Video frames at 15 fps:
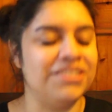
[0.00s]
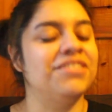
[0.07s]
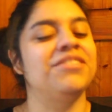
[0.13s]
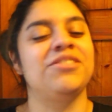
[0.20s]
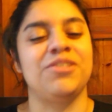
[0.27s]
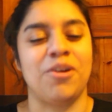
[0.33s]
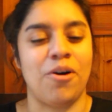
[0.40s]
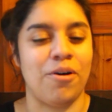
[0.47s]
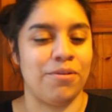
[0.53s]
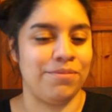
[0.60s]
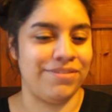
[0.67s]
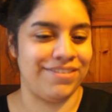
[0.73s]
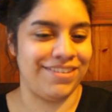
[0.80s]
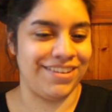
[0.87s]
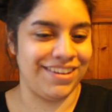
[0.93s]
Stop.
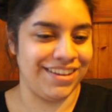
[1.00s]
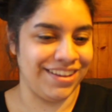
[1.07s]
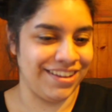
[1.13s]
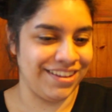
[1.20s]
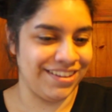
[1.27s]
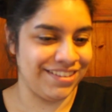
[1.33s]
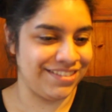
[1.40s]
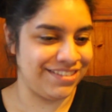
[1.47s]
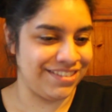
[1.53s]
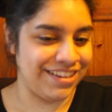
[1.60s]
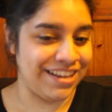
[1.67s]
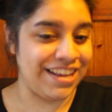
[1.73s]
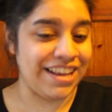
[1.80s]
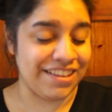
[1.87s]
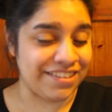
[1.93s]

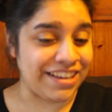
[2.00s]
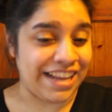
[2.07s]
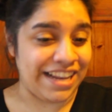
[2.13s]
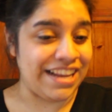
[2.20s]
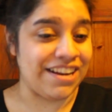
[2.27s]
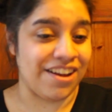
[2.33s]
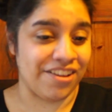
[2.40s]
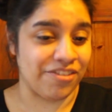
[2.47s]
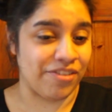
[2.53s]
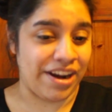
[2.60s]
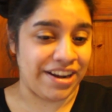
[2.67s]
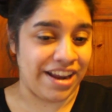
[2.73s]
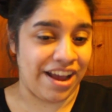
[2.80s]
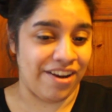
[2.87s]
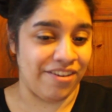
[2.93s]
He is killing us
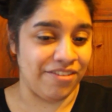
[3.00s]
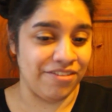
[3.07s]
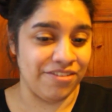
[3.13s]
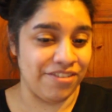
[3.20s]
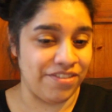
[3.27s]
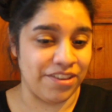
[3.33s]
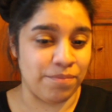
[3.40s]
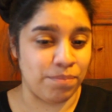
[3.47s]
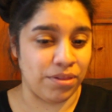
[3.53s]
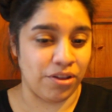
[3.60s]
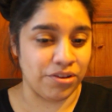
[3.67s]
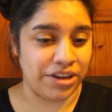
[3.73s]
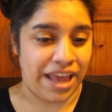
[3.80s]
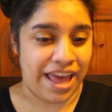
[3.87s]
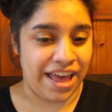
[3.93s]
right now with his
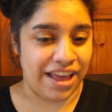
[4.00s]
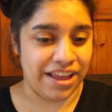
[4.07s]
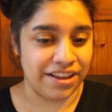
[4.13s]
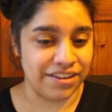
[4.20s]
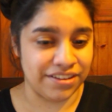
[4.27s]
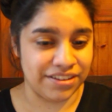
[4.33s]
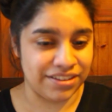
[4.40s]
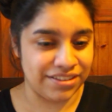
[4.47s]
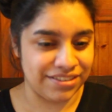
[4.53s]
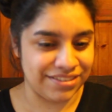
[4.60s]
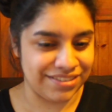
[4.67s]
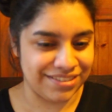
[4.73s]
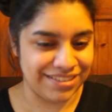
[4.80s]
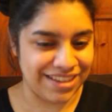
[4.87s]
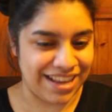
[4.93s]
blonde hair.
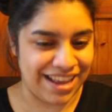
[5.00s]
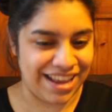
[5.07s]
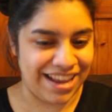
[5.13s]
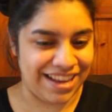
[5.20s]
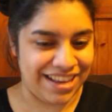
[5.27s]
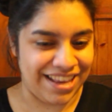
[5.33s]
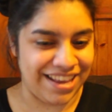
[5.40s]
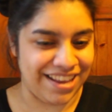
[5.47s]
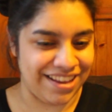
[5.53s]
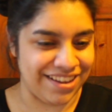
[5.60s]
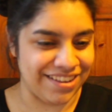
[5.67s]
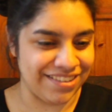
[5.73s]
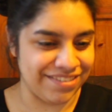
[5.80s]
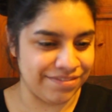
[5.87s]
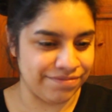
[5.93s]
Aki.
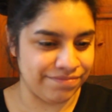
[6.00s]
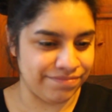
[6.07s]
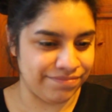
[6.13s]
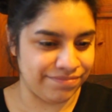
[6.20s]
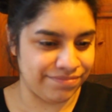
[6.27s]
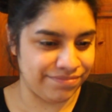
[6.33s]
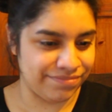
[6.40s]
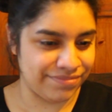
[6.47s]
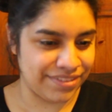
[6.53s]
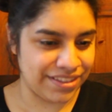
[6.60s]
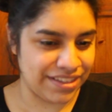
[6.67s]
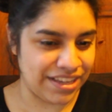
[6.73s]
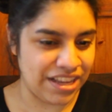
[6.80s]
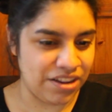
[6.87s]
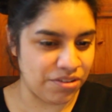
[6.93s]

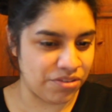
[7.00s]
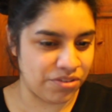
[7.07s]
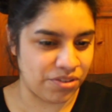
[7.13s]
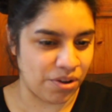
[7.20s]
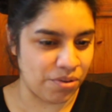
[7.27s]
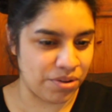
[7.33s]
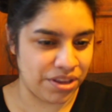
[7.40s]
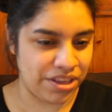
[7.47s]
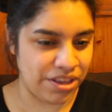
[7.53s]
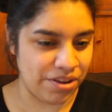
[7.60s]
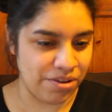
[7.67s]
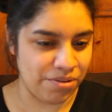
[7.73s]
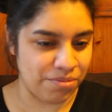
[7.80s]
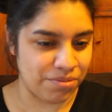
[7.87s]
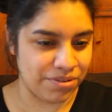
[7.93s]
He looks so
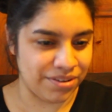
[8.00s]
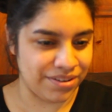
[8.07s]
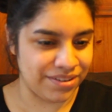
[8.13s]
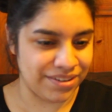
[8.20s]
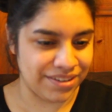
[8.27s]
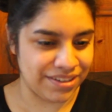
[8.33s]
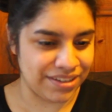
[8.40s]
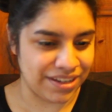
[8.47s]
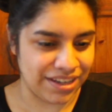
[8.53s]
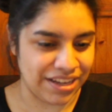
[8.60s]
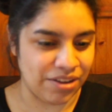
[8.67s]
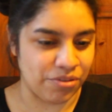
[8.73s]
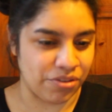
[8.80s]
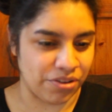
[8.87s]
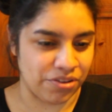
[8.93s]
cute.
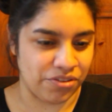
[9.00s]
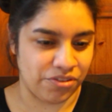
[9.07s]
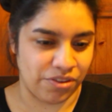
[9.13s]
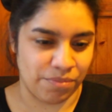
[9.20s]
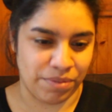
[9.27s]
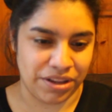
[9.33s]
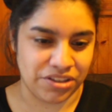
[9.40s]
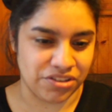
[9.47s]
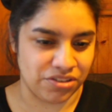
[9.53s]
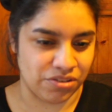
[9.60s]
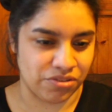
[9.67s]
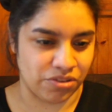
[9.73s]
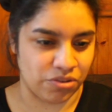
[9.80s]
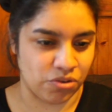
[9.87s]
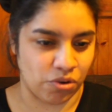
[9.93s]
He was in suit, but he just
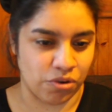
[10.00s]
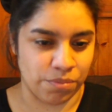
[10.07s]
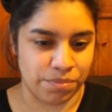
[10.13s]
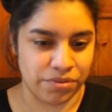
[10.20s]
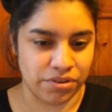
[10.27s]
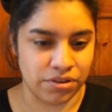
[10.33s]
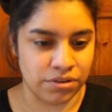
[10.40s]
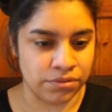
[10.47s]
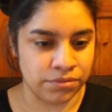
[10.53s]
looks adorbs.